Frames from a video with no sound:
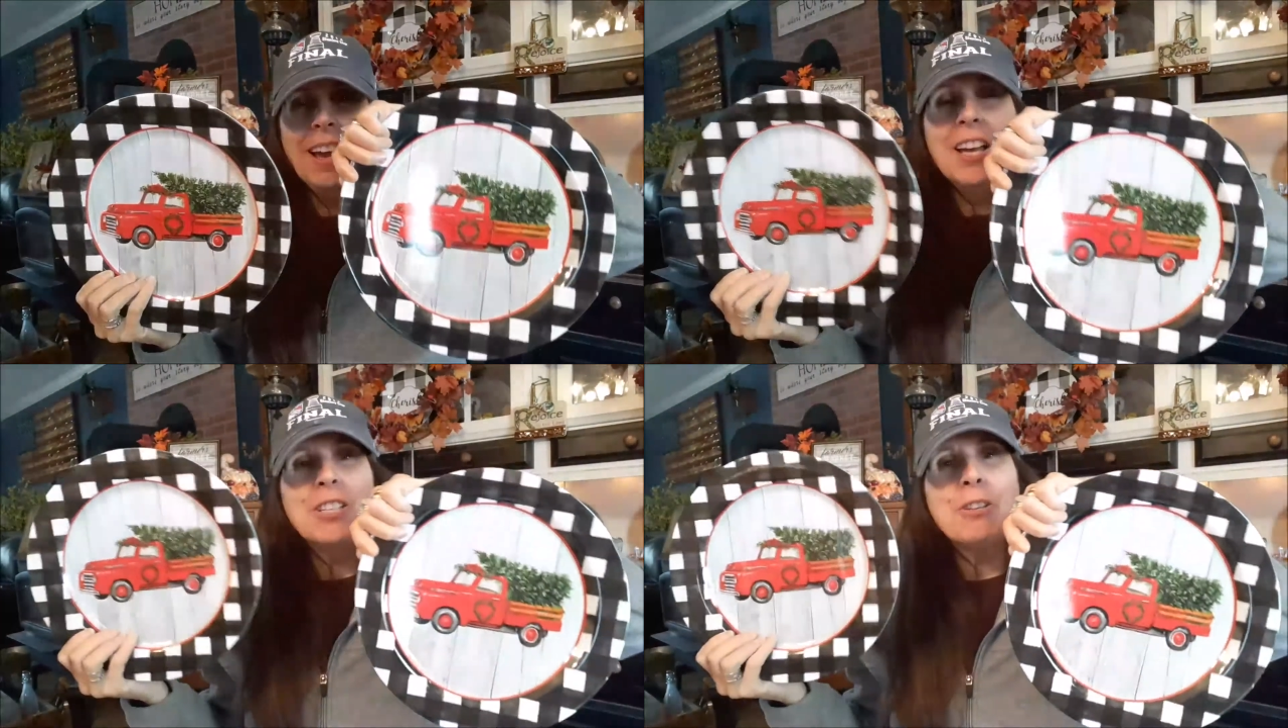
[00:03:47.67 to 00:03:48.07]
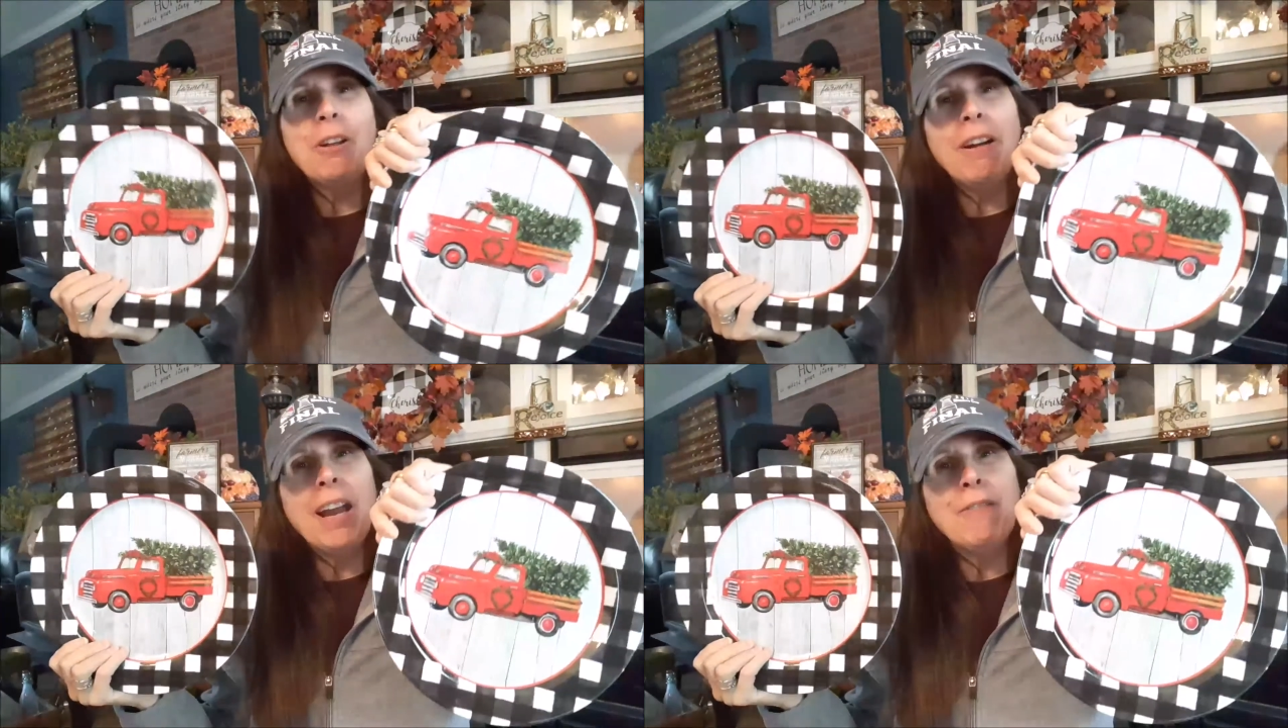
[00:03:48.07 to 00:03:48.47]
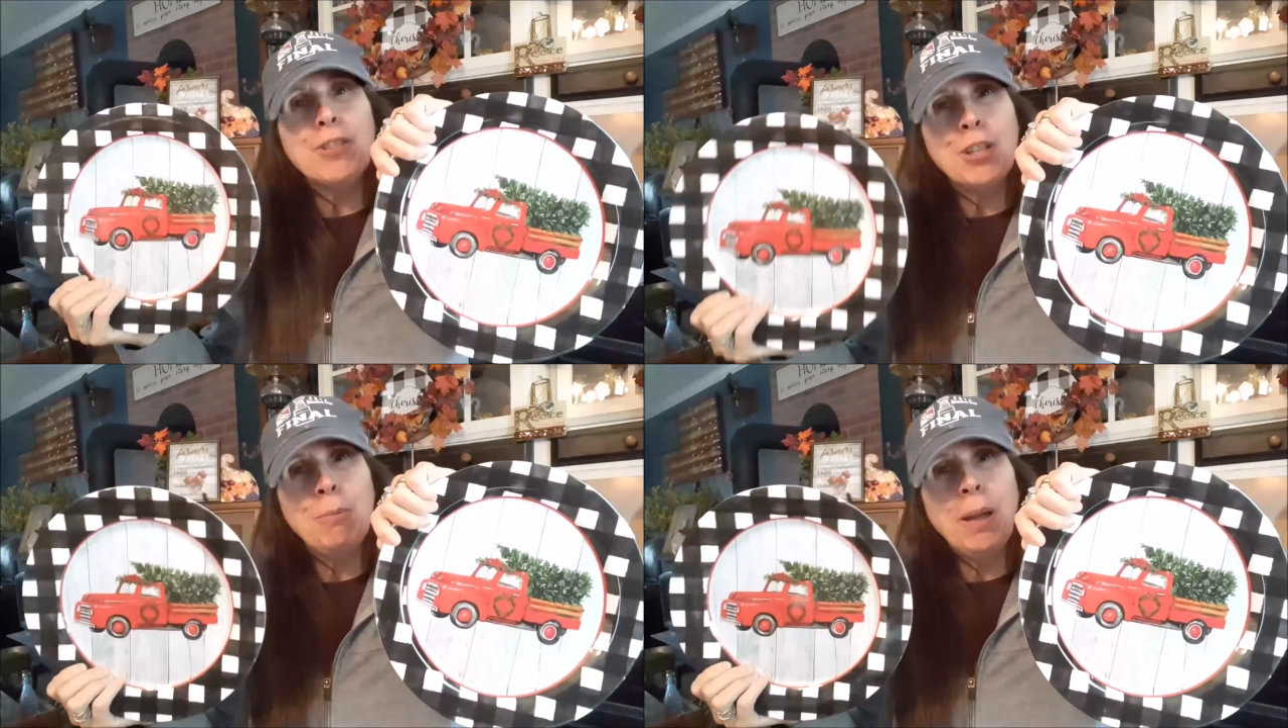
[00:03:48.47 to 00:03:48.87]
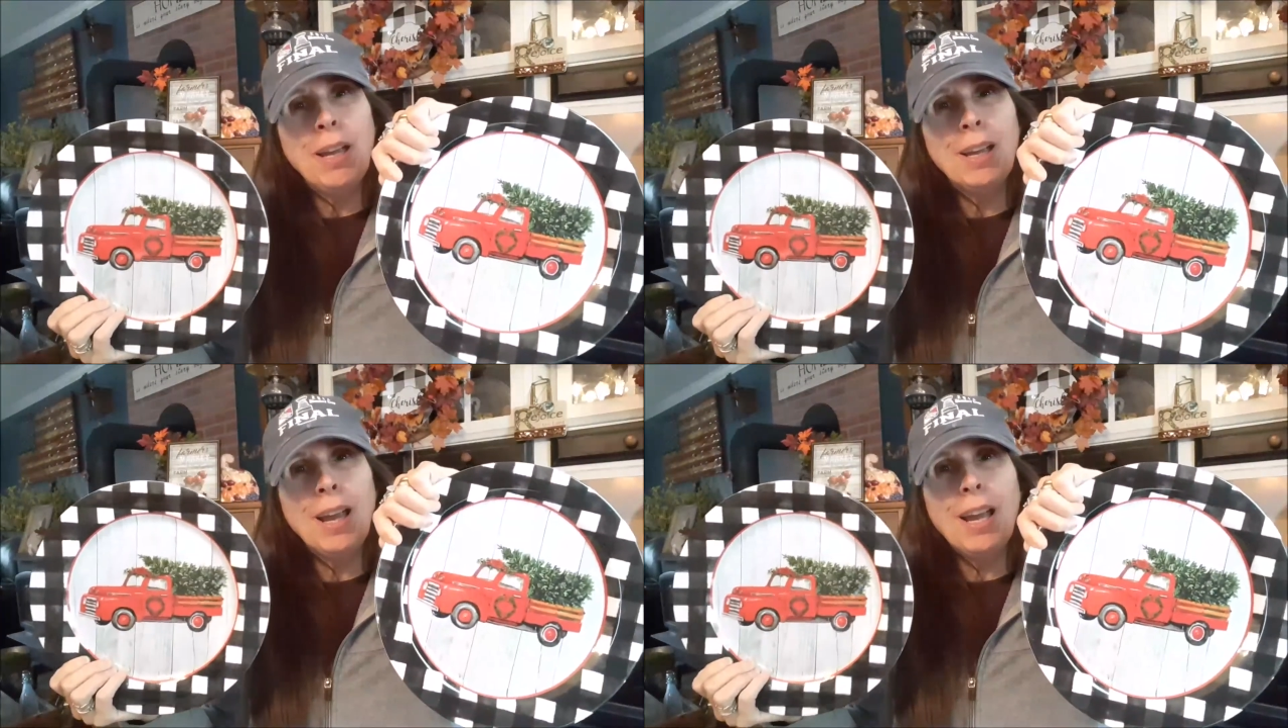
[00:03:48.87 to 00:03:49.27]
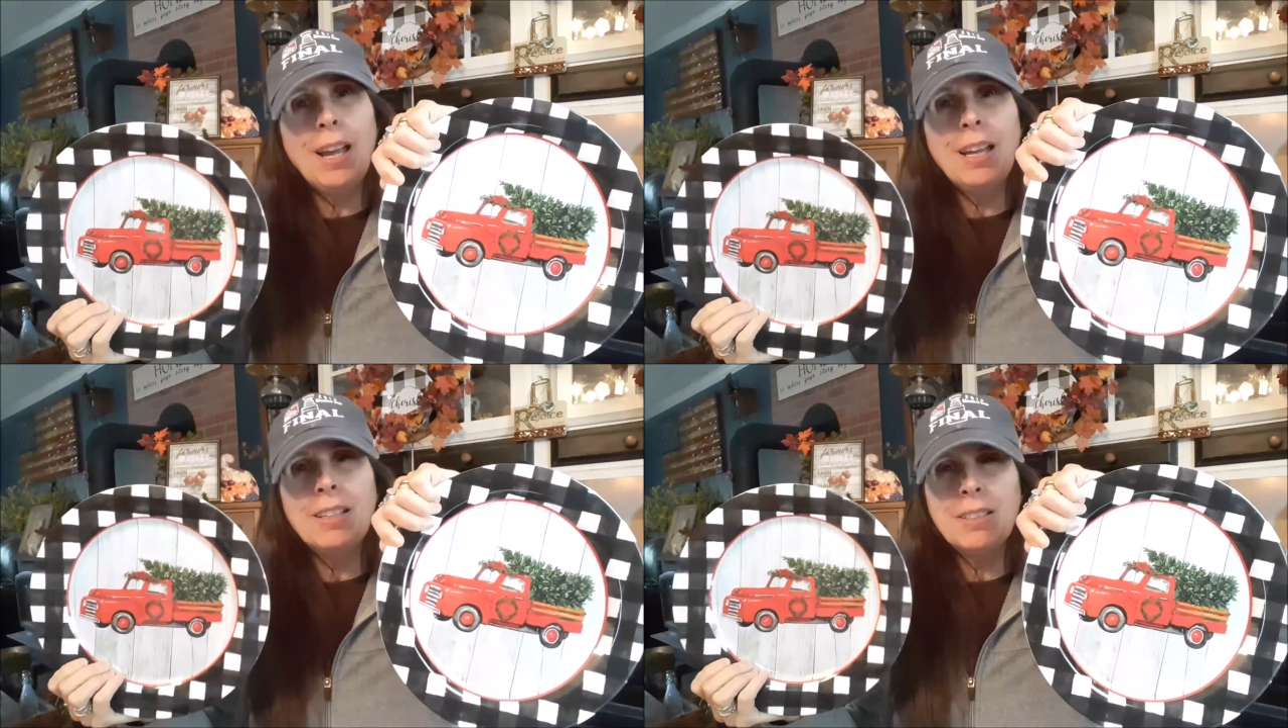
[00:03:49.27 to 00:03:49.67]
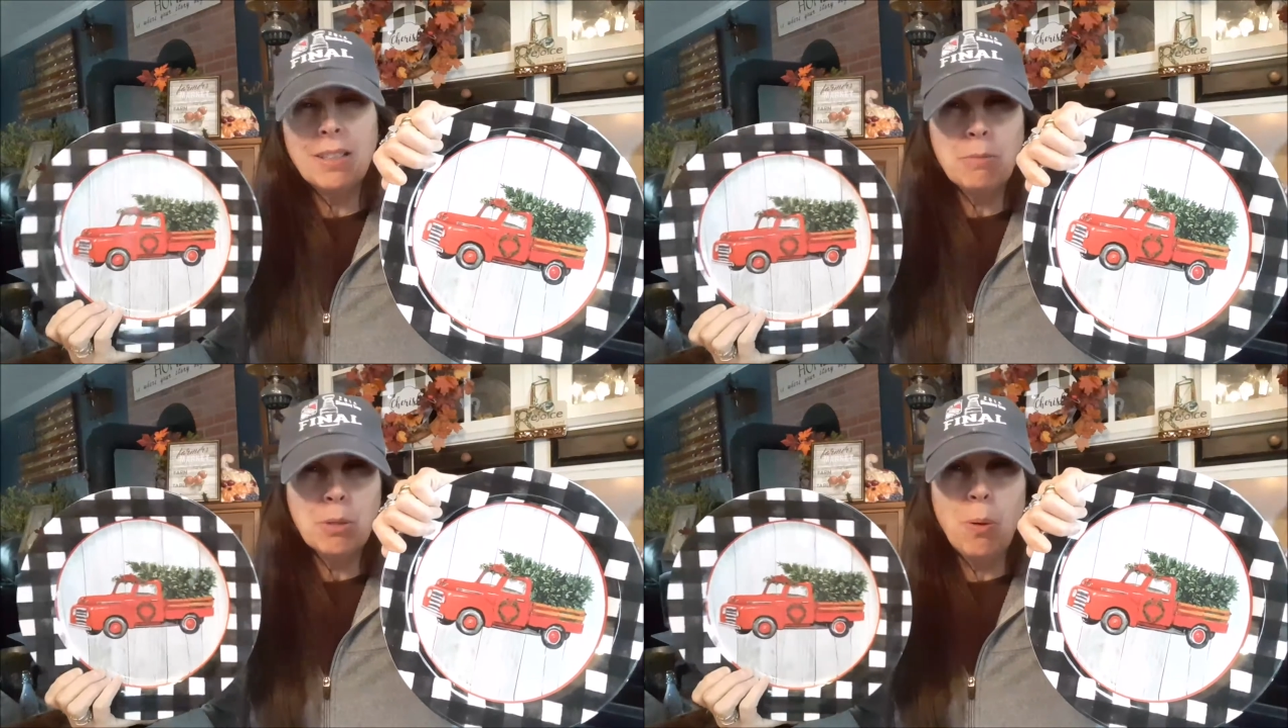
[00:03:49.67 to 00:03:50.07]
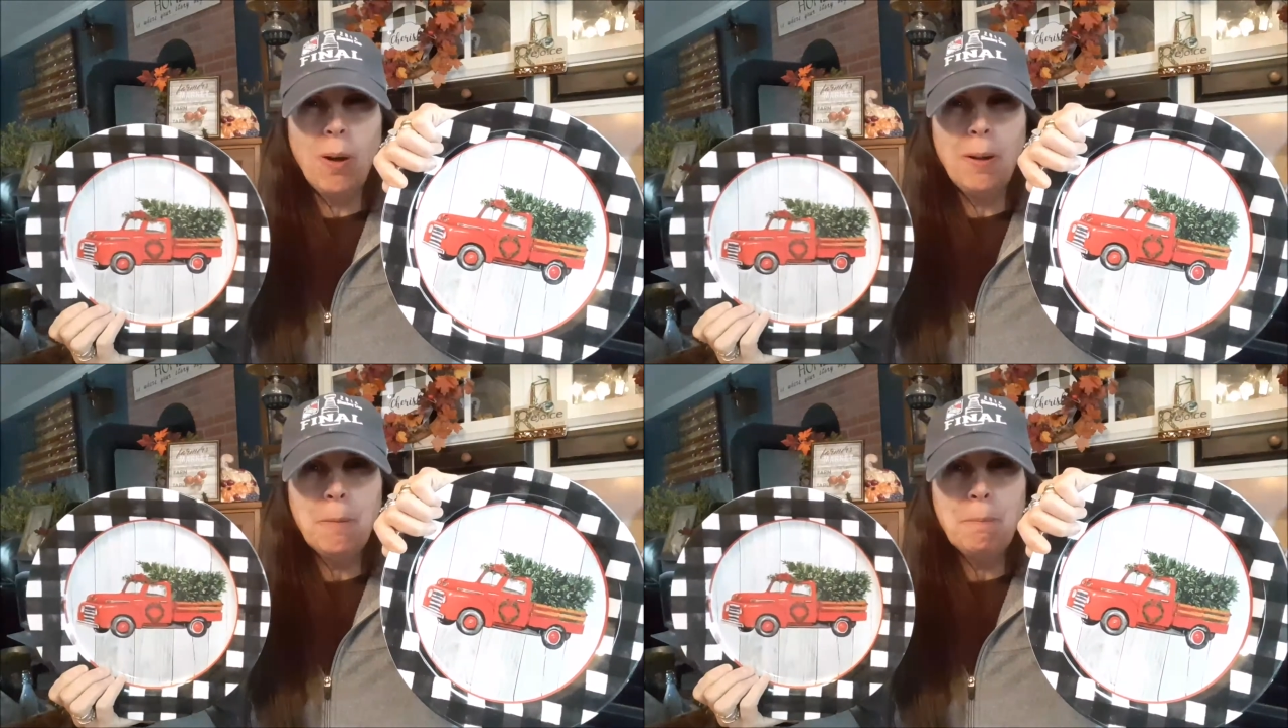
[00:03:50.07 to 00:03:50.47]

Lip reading: So now I have 2 big and some small.